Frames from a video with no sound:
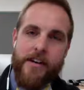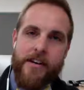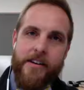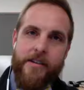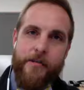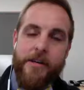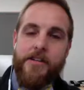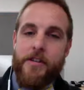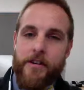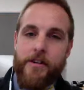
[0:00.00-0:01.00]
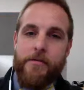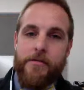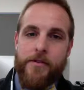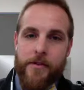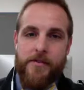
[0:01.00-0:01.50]
information learned on
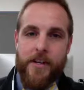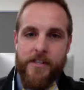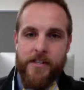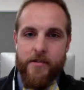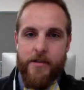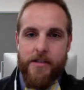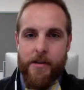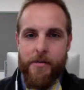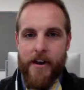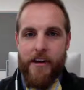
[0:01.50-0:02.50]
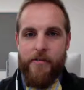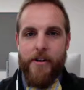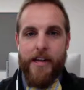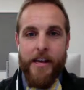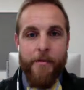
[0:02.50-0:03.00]
restorative justice over the summer and
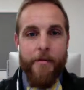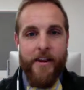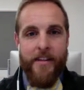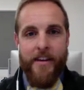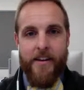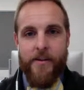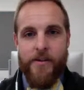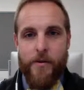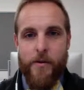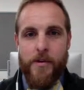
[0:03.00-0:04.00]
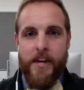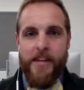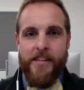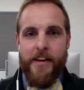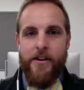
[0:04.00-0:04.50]
really implemented that here at school, and
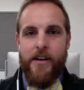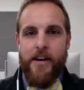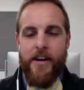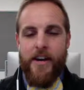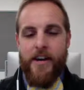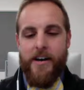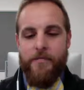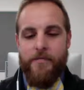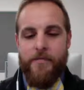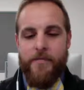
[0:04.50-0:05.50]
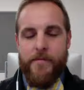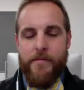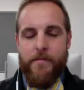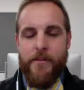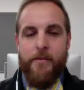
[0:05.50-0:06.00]
has now
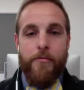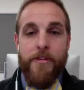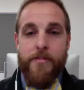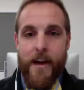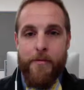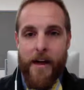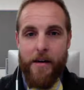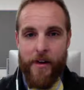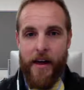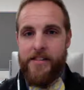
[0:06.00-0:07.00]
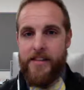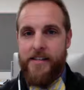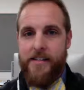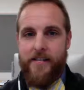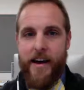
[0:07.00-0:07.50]
really revamped that
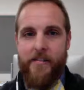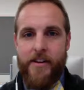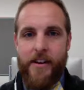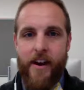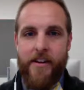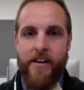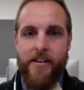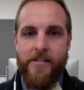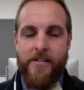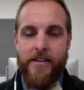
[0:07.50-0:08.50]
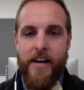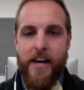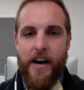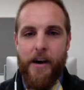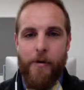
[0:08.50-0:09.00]
process of having an honor council.
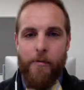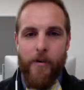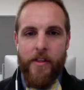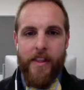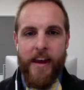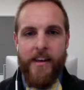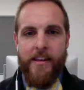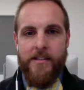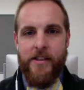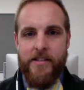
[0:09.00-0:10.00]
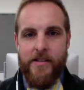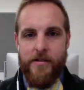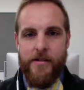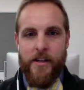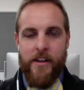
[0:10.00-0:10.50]
But more than that, he's also
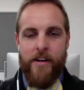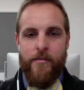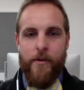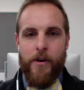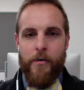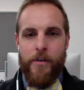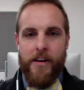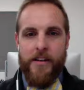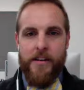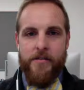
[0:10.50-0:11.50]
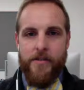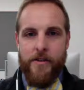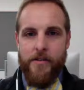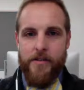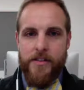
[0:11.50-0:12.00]
done a lot of work with the idea of
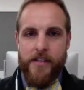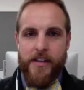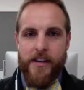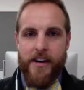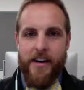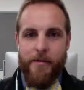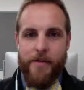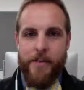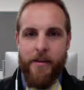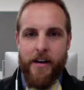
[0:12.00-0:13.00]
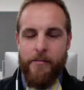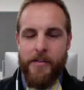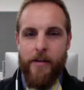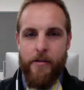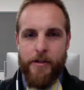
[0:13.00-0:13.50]
circles, which is something that comes
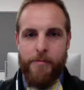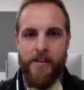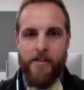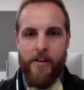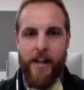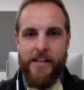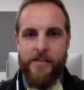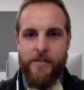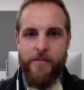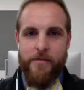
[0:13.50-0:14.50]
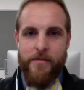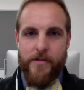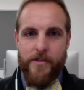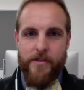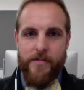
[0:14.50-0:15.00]
out of the responsive classroom
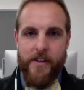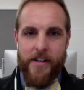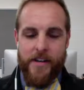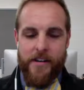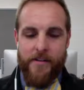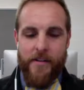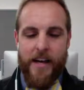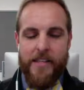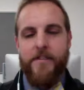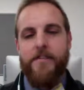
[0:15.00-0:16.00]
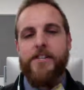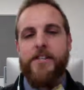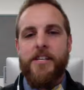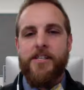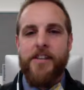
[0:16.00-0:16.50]
sort of philosophy of
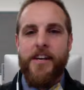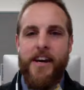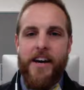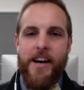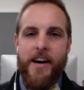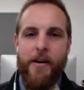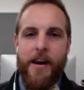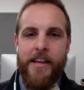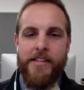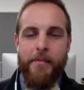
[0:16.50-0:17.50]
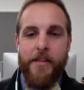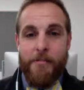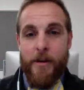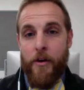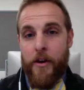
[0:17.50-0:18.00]
education. And that's something that's
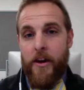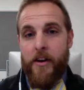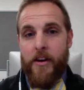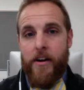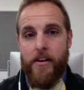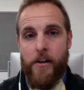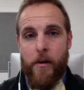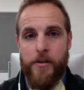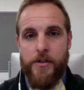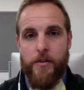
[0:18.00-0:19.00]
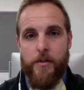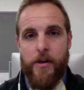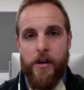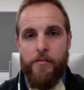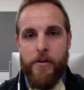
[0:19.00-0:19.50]
been going on in our lower school,
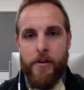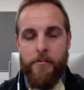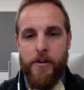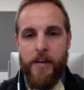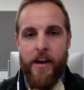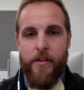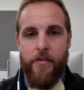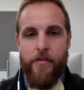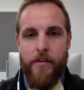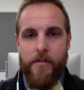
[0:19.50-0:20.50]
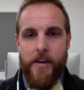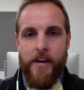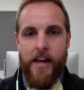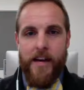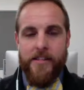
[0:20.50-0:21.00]
our pre-K through 5th grade
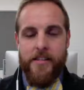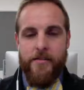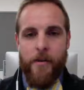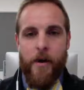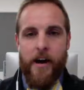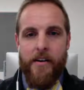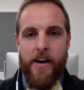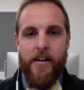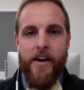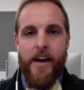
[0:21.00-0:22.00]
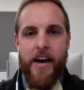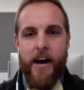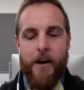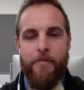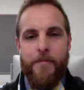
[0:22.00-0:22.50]
classes for a while now.
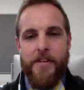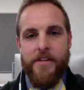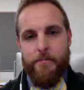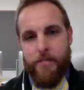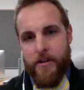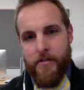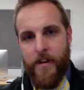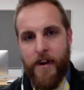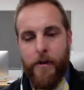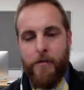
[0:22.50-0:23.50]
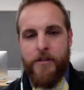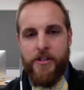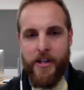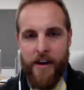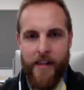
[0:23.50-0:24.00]
But this particular faculty member has
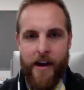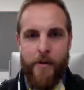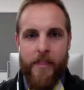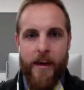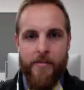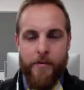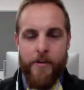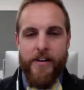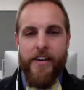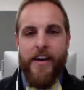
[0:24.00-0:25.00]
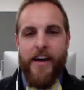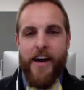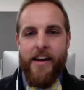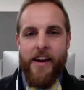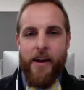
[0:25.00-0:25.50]
shared that with everyone,
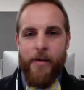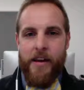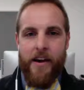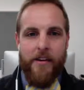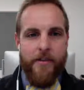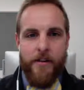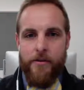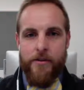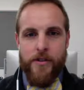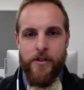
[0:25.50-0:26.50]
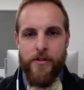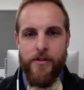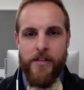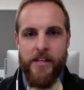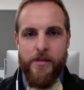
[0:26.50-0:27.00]
and we now have introduced
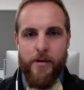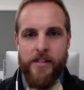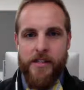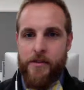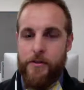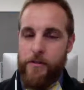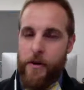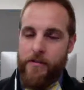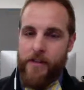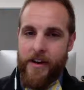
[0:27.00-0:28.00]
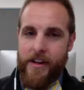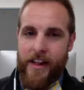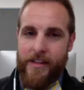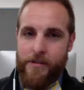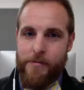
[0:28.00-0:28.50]
circles into our 6th through 12th grade
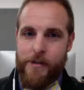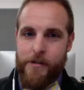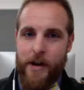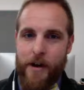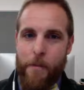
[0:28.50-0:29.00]
classrooms as well.